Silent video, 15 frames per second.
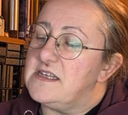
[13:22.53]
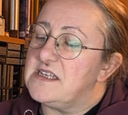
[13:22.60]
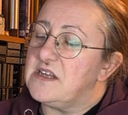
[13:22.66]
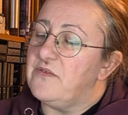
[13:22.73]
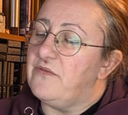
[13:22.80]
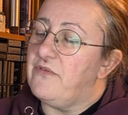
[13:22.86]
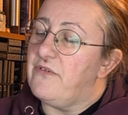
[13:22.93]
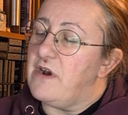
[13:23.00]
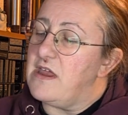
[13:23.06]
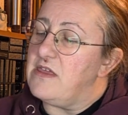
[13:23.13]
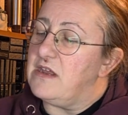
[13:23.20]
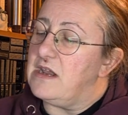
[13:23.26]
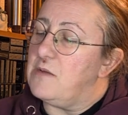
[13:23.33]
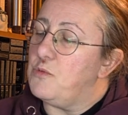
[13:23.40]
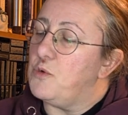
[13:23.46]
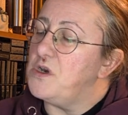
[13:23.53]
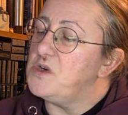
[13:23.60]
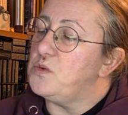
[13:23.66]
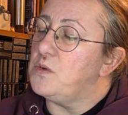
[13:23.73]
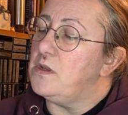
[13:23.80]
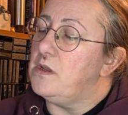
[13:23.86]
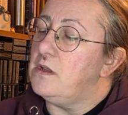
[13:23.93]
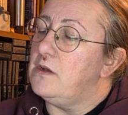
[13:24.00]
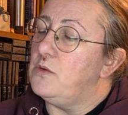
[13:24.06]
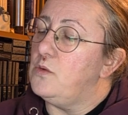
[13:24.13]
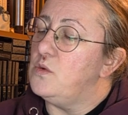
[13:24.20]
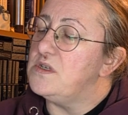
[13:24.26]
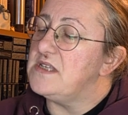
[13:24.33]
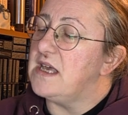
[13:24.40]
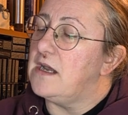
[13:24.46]
This can fray the nib, which will
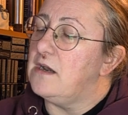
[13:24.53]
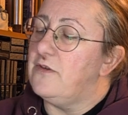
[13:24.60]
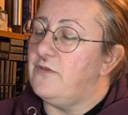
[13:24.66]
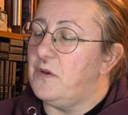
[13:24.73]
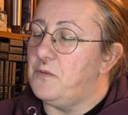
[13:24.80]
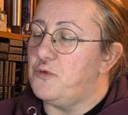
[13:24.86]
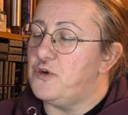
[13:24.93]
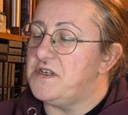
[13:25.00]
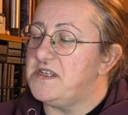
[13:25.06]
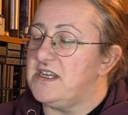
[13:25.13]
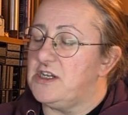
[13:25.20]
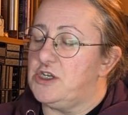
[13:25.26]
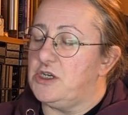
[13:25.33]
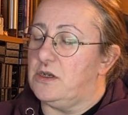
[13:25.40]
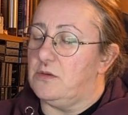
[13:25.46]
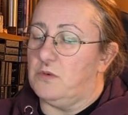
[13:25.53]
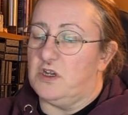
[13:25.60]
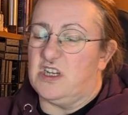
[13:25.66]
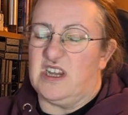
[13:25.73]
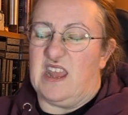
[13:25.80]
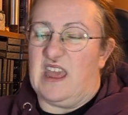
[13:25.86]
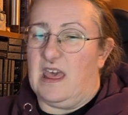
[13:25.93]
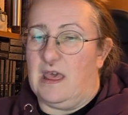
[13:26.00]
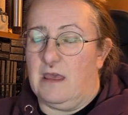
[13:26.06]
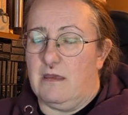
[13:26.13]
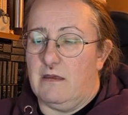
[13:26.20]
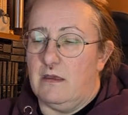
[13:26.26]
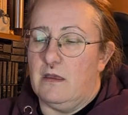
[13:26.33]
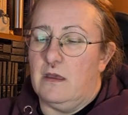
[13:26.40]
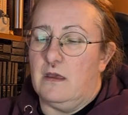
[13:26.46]
lose that lovely precision, which,
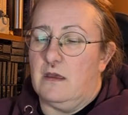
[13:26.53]
yeah,